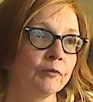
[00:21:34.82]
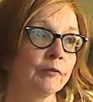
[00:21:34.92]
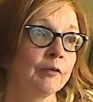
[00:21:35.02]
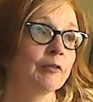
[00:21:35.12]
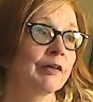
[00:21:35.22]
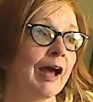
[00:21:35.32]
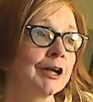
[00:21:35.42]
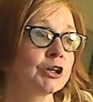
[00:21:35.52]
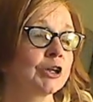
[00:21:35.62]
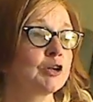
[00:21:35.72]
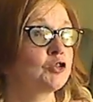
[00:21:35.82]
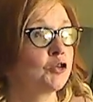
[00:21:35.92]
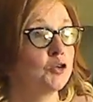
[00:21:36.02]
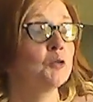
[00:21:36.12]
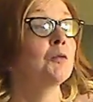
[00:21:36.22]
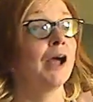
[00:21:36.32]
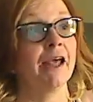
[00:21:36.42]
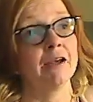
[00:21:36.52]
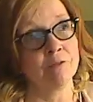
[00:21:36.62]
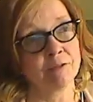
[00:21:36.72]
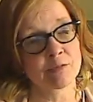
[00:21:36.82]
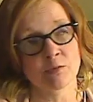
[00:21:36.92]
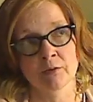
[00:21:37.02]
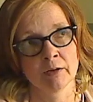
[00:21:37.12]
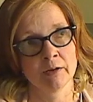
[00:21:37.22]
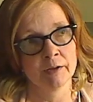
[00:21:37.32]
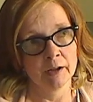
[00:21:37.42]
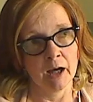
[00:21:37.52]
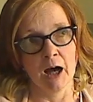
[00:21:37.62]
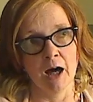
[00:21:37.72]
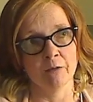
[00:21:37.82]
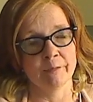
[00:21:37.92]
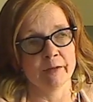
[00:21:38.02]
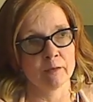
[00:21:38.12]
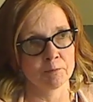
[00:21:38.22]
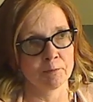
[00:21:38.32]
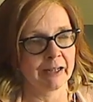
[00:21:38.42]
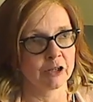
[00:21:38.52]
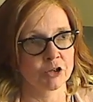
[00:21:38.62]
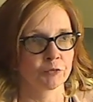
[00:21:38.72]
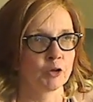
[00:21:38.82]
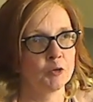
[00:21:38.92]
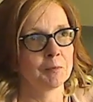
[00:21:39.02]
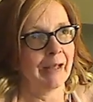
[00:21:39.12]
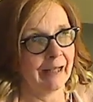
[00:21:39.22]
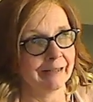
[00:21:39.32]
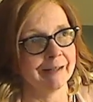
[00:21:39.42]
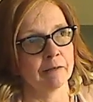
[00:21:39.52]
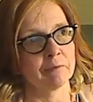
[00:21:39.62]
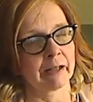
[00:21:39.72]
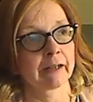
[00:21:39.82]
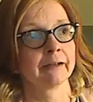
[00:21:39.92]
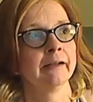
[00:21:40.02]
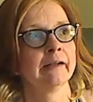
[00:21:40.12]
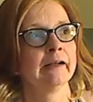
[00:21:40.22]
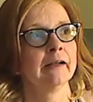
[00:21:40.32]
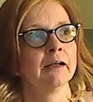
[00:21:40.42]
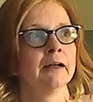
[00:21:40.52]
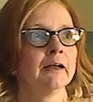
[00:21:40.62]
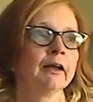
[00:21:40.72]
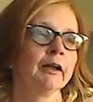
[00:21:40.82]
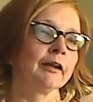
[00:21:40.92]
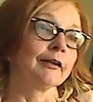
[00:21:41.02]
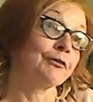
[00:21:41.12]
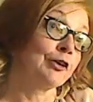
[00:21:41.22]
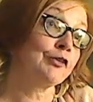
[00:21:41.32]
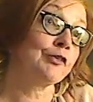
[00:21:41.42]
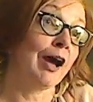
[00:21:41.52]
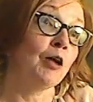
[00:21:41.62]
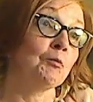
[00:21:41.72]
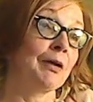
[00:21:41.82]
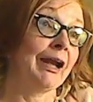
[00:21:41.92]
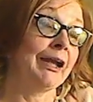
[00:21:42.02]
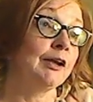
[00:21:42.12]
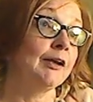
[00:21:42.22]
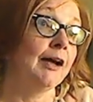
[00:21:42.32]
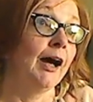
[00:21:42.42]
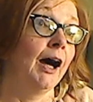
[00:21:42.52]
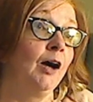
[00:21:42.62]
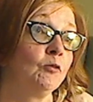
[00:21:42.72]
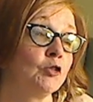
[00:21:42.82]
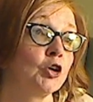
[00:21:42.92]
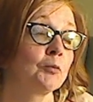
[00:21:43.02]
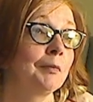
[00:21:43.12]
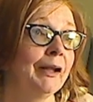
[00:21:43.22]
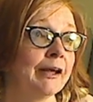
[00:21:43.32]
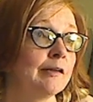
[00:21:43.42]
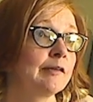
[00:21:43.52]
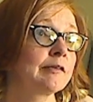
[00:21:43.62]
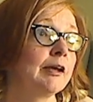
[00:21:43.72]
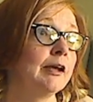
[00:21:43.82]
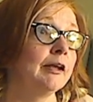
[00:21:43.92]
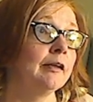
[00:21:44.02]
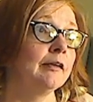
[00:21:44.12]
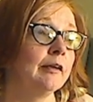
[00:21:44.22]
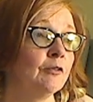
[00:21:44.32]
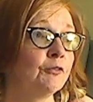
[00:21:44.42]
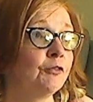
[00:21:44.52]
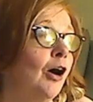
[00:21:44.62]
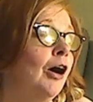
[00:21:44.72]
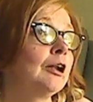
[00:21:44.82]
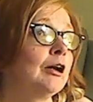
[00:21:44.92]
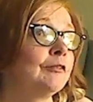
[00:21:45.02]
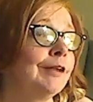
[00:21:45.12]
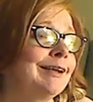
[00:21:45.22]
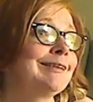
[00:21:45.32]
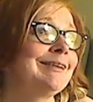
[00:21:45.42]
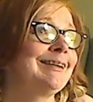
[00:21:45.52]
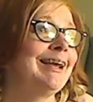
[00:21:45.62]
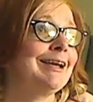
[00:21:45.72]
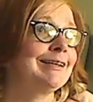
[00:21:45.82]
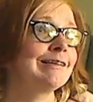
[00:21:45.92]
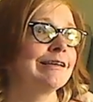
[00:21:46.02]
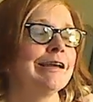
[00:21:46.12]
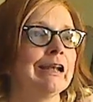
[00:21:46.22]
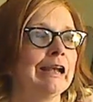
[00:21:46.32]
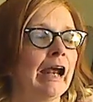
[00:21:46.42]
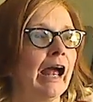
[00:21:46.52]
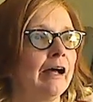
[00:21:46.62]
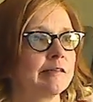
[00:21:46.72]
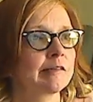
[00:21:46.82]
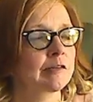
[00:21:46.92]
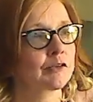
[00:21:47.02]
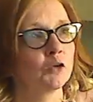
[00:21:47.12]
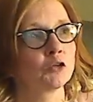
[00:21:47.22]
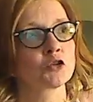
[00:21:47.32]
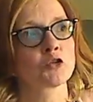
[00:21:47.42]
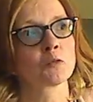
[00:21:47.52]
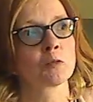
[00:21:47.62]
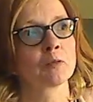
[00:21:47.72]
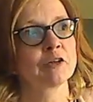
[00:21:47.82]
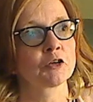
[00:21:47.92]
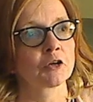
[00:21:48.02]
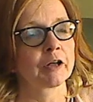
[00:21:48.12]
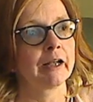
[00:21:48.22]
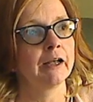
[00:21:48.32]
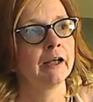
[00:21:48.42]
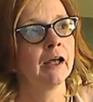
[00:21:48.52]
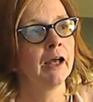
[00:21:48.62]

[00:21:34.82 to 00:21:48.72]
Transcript: it was actually 2 waves of the Spanish flu pandemic. The first outbreak took place in the fall of 1918 as the soldiers were returning